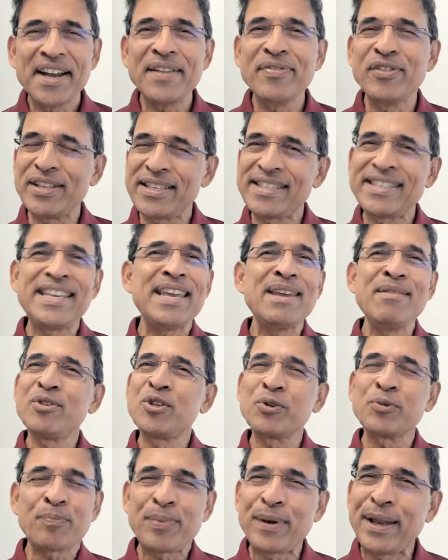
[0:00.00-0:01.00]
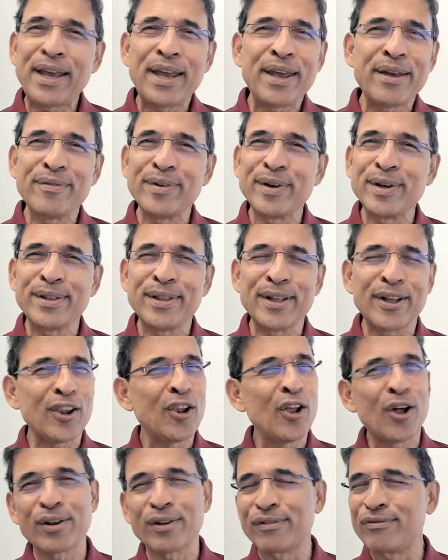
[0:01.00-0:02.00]
and they seem to play with a
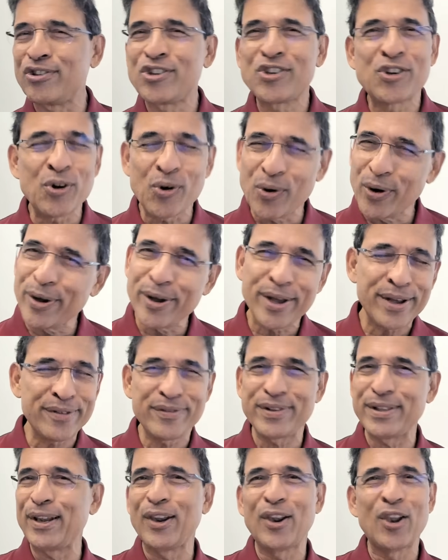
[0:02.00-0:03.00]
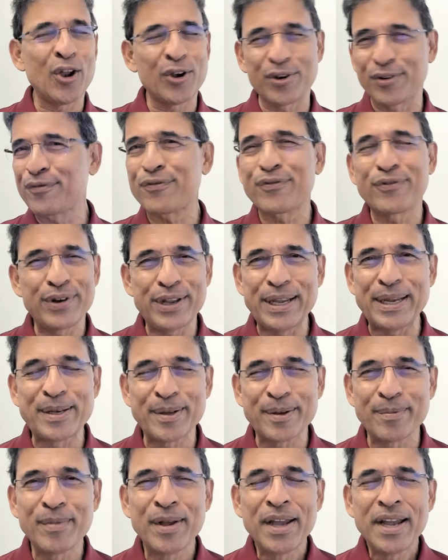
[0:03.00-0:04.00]
lot of joy, with a lot of
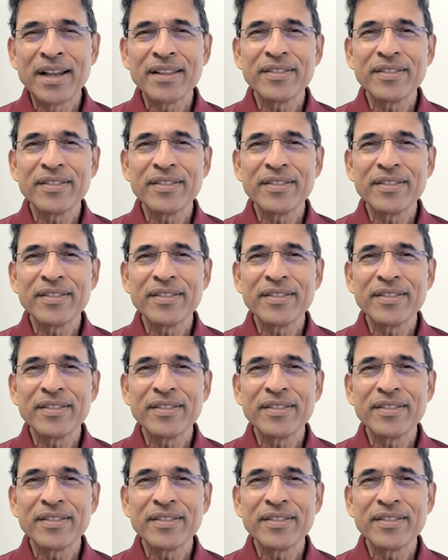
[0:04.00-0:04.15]
freedom.